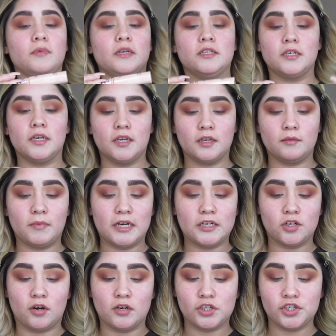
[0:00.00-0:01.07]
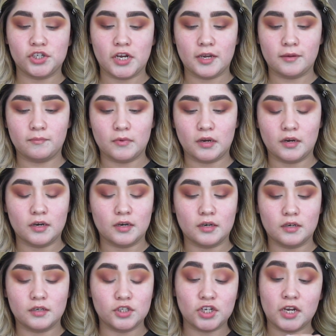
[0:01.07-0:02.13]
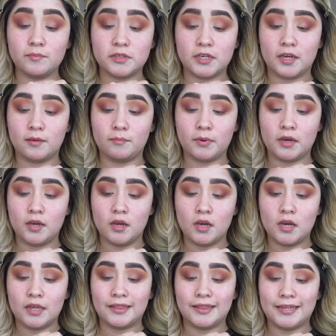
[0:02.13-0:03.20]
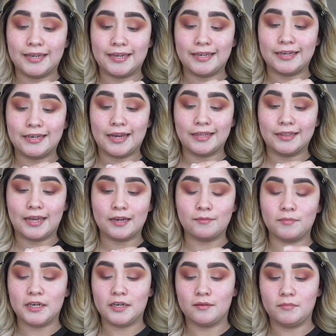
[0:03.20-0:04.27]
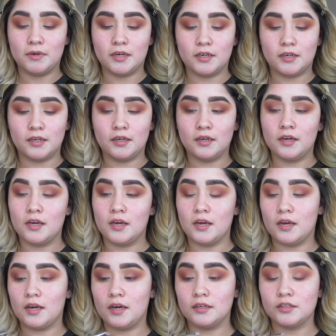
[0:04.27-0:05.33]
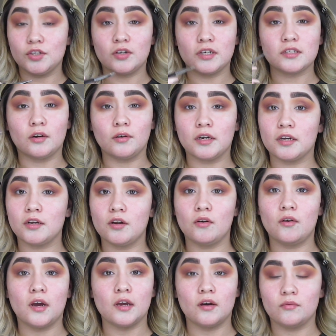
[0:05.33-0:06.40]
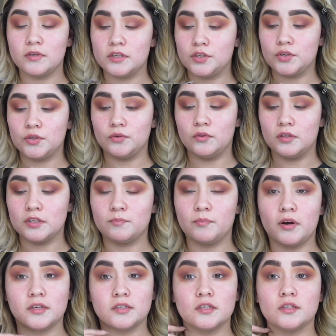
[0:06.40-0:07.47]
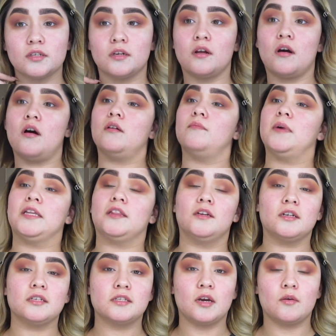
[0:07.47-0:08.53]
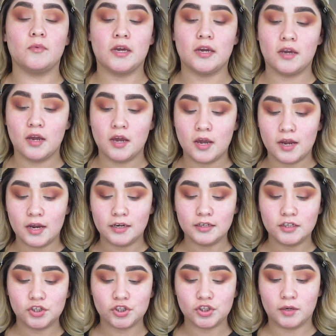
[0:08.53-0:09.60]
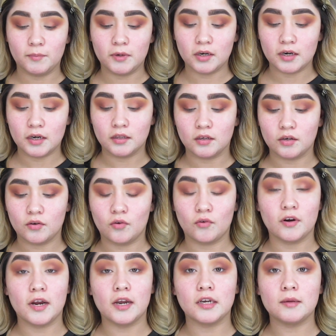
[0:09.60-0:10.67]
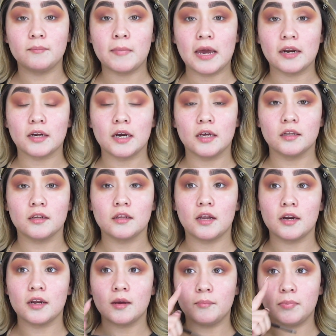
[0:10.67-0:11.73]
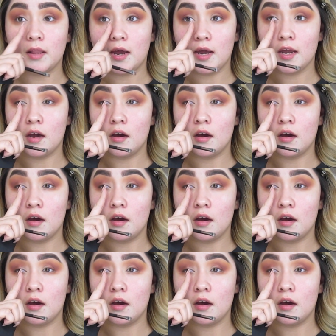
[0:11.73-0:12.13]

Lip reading: be taking my Tarte Shape Tape in a light medium honey, and you guys already know I always do this process in all my looks. That way any shimmer color or any matte color that I apply